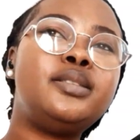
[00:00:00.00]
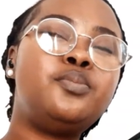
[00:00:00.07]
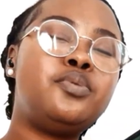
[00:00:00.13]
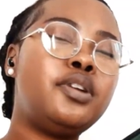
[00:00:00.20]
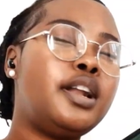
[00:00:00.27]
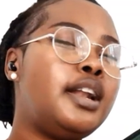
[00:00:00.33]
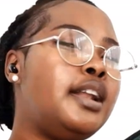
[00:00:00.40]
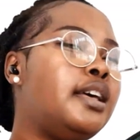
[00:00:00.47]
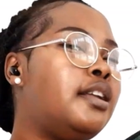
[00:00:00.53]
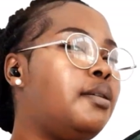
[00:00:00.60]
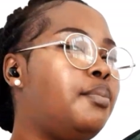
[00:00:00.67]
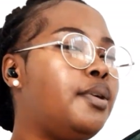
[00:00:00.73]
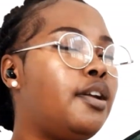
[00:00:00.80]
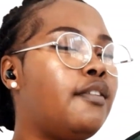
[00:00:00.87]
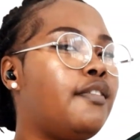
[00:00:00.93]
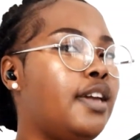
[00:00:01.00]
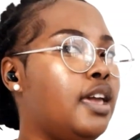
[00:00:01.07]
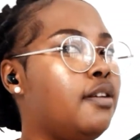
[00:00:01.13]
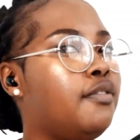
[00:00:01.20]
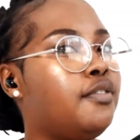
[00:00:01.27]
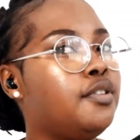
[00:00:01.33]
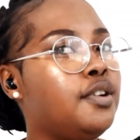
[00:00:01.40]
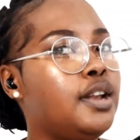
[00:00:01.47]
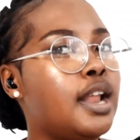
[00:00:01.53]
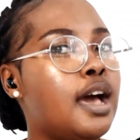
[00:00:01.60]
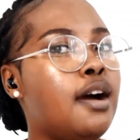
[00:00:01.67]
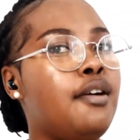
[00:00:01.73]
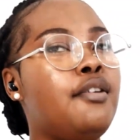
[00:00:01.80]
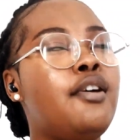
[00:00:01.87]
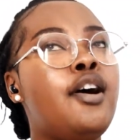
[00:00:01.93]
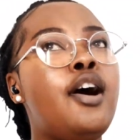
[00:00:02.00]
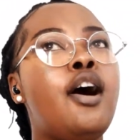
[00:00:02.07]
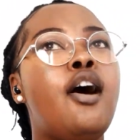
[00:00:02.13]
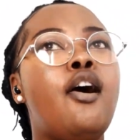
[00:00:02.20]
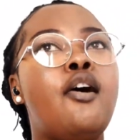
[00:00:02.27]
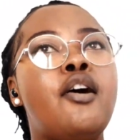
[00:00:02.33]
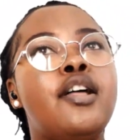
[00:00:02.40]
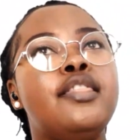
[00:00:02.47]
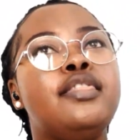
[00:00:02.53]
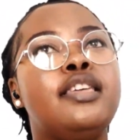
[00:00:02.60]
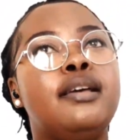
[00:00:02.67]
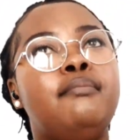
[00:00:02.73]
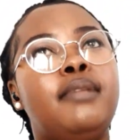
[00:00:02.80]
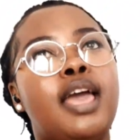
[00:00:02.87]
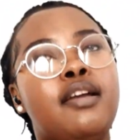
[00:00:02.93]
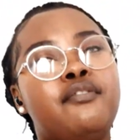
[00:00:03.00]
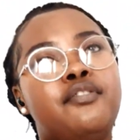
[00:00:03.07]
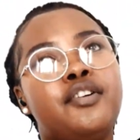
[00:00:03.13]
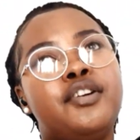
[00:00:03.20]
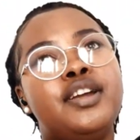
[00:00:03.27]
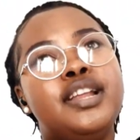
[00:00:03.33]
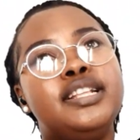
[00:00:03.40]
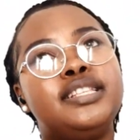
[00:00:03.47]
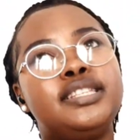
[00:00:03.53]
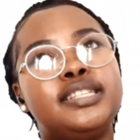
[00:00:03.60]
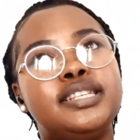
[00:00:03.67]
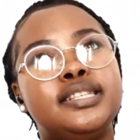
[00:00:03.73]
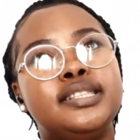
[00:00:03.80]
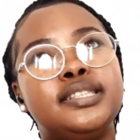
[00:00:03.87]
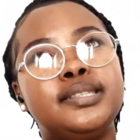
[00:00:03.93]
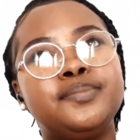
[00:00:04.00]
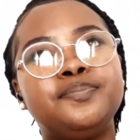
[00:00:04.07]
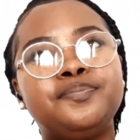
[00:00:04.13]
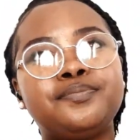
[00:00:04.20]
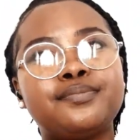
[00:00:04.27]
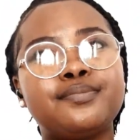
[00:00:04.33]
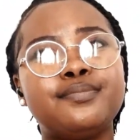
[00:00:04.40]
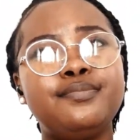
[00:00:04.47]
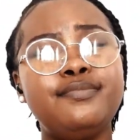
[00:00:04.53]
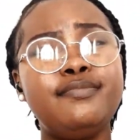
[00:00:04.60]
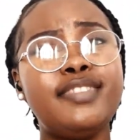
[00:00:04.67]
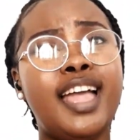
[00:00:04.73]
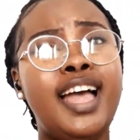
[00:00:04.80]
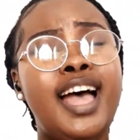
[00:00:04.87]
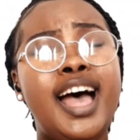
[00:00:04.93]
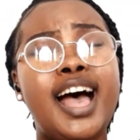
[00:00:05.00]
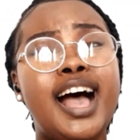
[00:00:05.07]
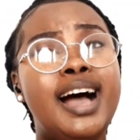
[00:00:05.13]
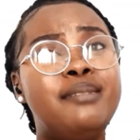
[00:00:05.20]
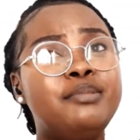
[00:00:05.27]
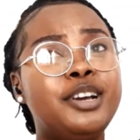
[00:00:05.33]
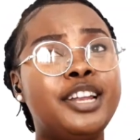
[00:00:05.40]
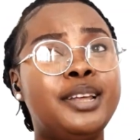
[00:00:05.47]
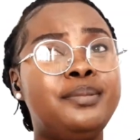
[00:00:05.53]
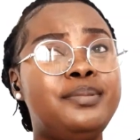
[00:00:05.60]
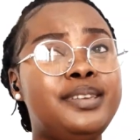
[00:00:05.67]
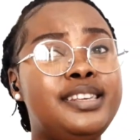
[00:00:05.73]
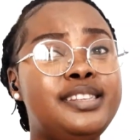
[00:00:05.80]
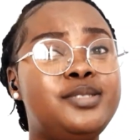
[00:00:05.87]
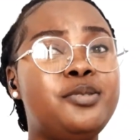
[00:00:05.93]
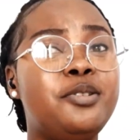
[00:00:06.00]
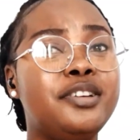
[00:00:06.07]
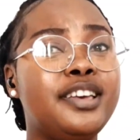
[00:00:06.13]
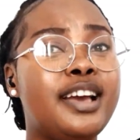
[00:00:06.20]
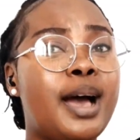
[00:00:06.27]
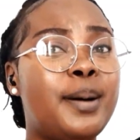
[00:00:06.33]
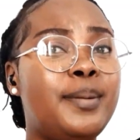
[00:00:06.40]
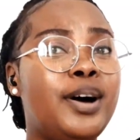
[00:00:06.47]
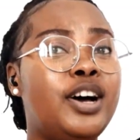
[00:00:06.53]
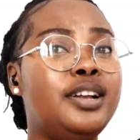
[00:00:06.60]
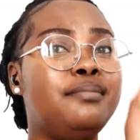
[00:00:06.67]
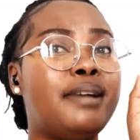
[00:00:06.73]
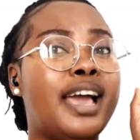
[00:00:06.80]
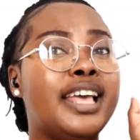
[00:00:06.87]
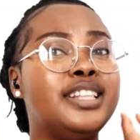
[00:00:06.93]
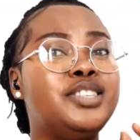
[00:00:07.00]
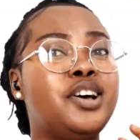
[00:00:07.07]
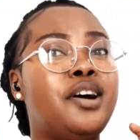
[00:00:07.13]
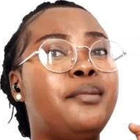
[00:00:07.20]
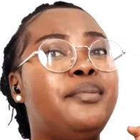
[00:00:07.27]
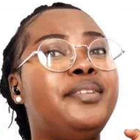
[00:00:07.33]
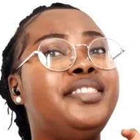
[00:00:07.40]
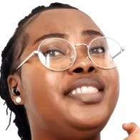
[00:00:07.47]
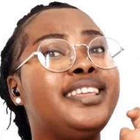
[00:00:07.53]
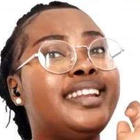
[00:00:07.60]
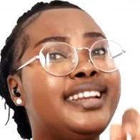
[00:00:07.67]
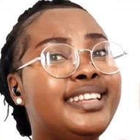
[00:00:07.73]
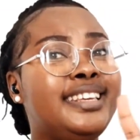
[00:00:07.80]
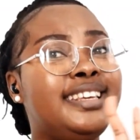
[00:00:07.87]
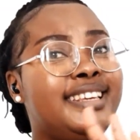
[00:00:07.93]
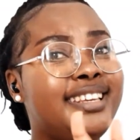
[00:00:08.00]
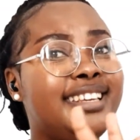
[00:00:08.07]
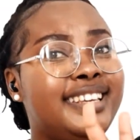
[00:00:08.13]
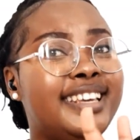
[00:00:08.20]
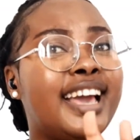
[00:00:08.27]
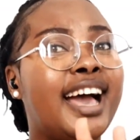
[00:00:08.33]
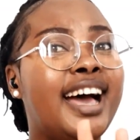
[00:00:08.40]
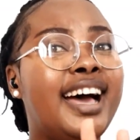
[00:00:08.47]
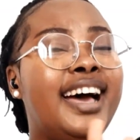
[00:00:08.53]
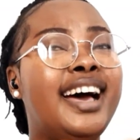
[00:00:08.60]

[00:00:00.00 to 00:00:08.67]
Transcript: let's put a little bit of effort now on them. Like, for instance, I'm gonna be talking about my top three